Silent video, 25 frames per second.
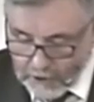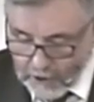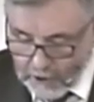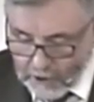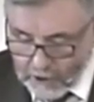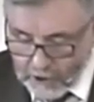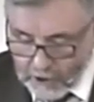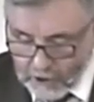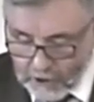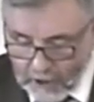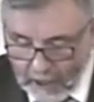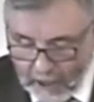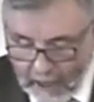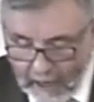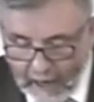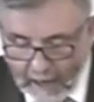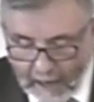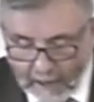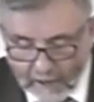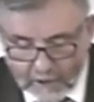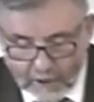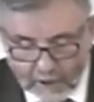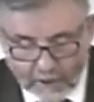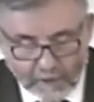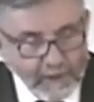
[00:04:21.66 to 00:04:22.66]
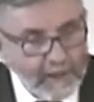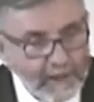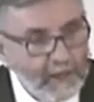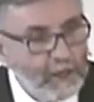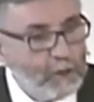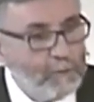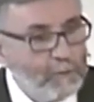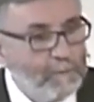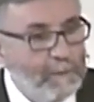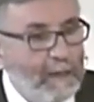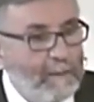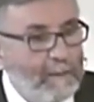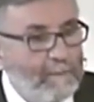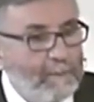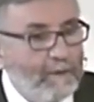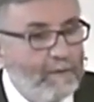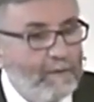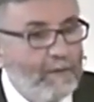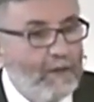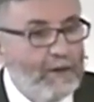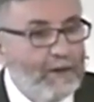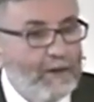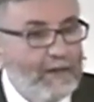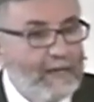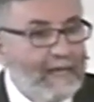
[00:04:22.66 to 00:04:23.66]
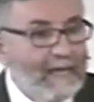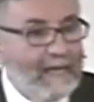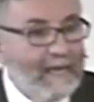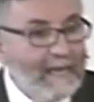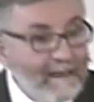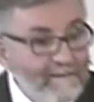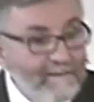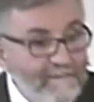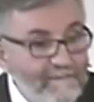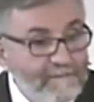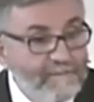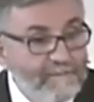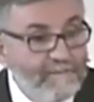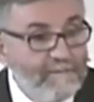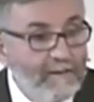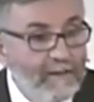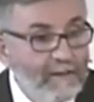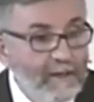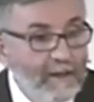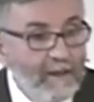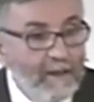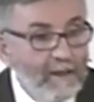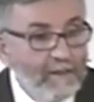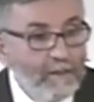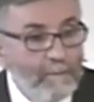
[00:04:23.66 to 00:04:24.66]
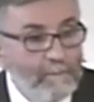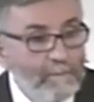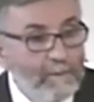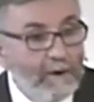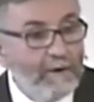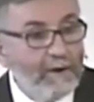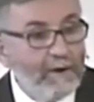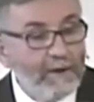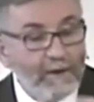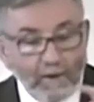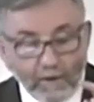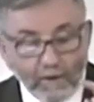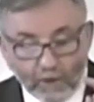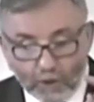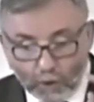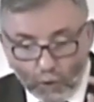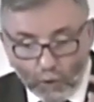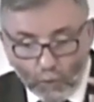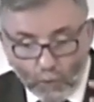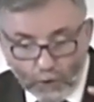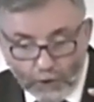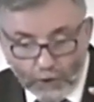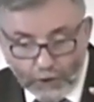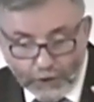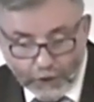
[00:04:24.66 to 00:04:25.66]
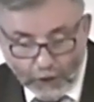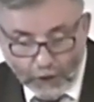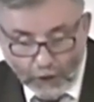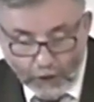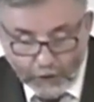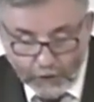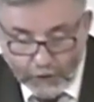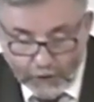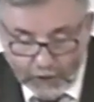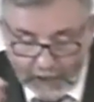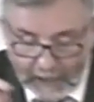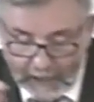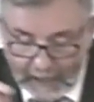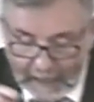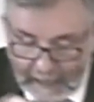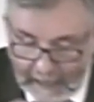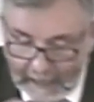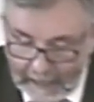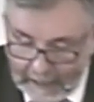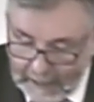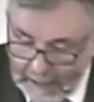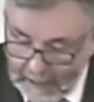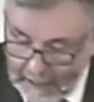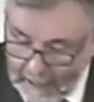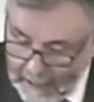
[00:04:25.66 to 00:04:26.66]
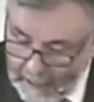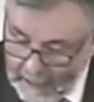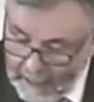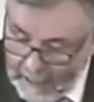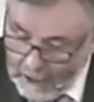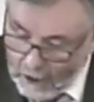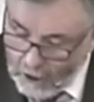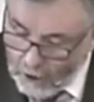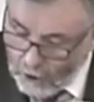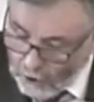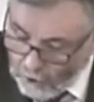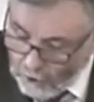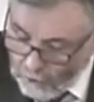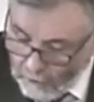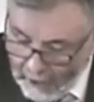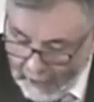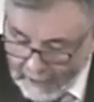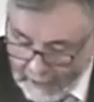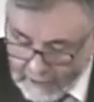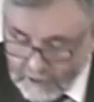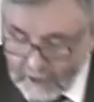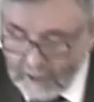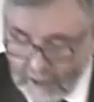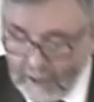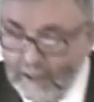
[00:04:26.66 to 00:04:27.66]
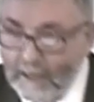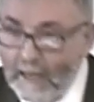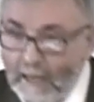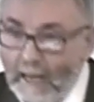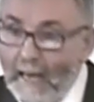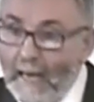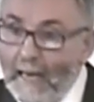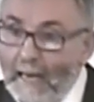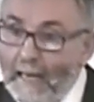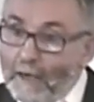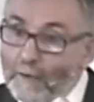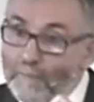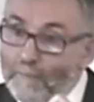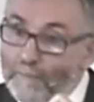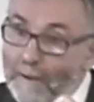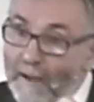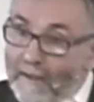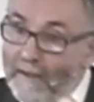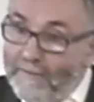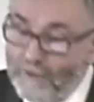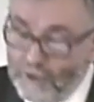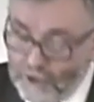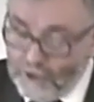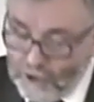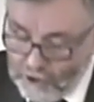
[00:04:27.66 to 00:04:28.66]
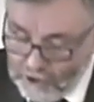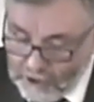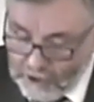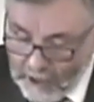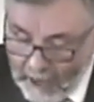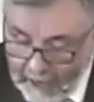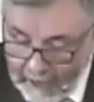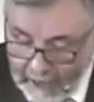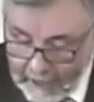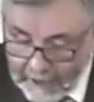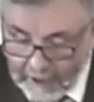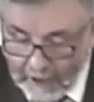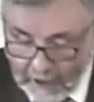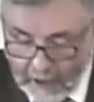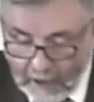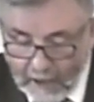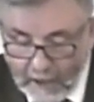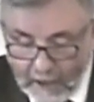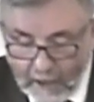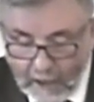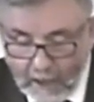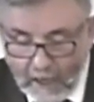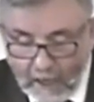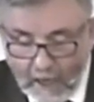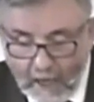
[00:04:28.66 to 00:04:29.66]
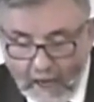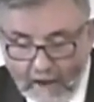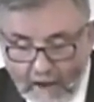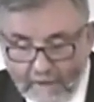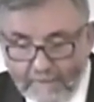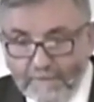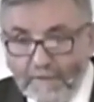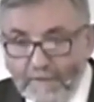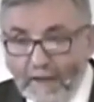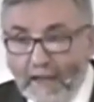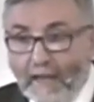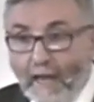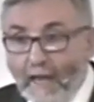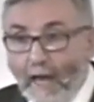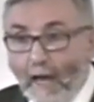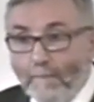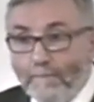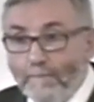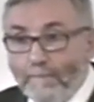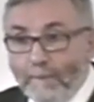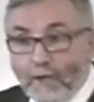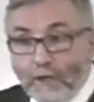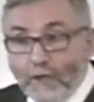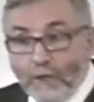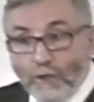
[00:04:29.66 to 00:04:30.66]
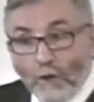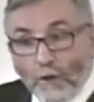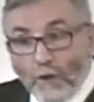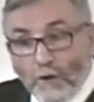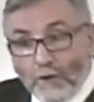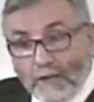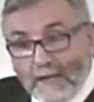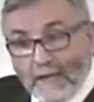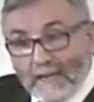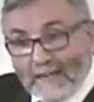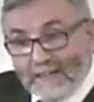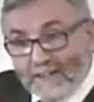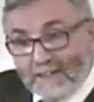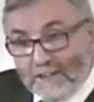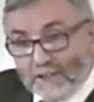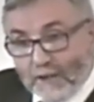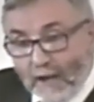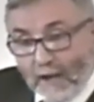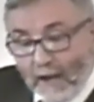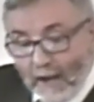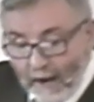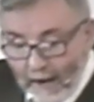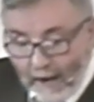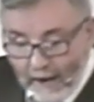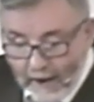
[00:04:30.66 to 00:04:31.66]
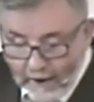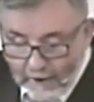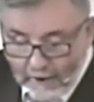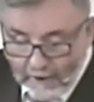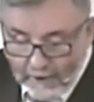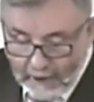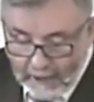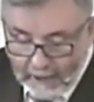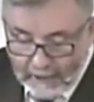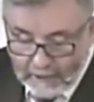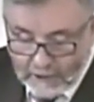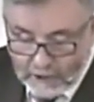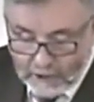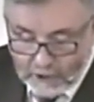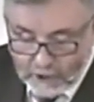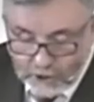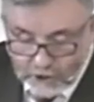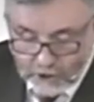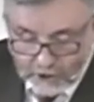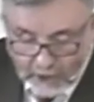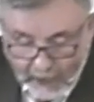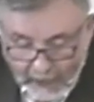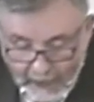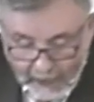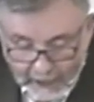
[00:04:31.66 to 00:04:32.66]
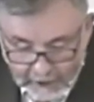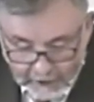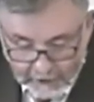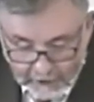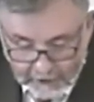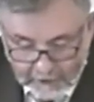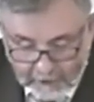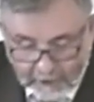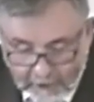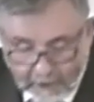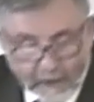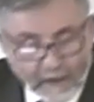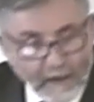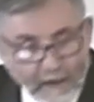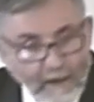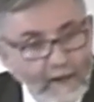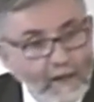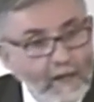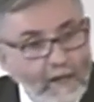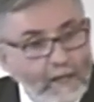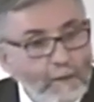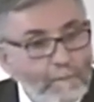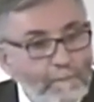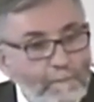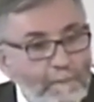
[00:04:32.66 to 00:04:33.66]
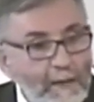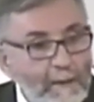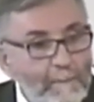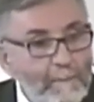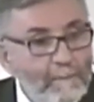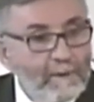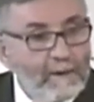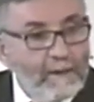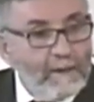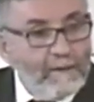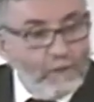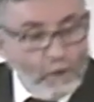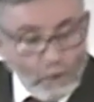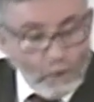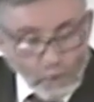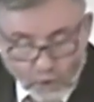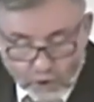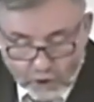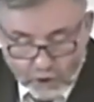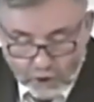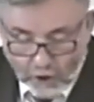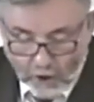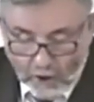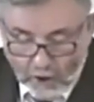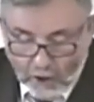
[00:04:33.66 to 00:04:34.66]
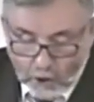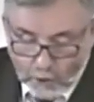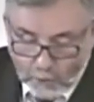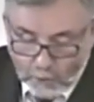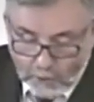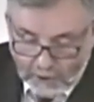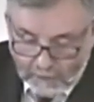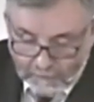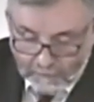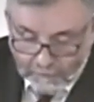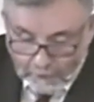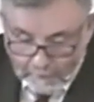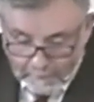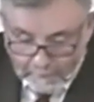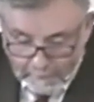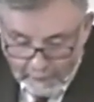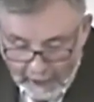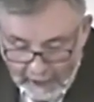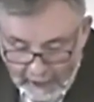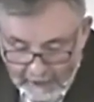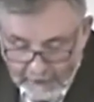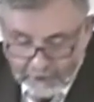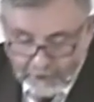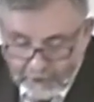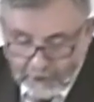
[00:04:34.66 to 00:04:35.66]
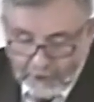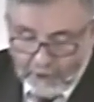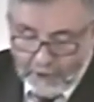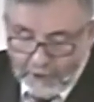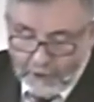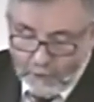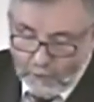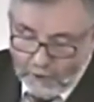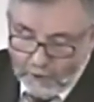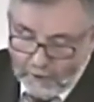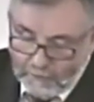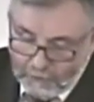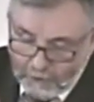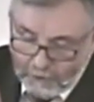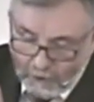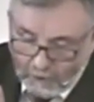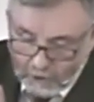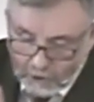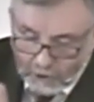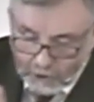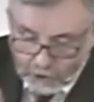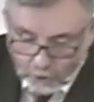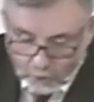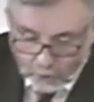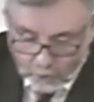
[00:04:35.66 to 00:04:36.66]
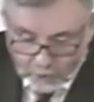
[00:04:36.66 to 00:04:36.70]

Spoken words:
is saying to these people that if the miracles that were done in Chorazin and Bethsaida, if they had been done in Tyre and Sidon, the people in those towns would have repented. They would have done so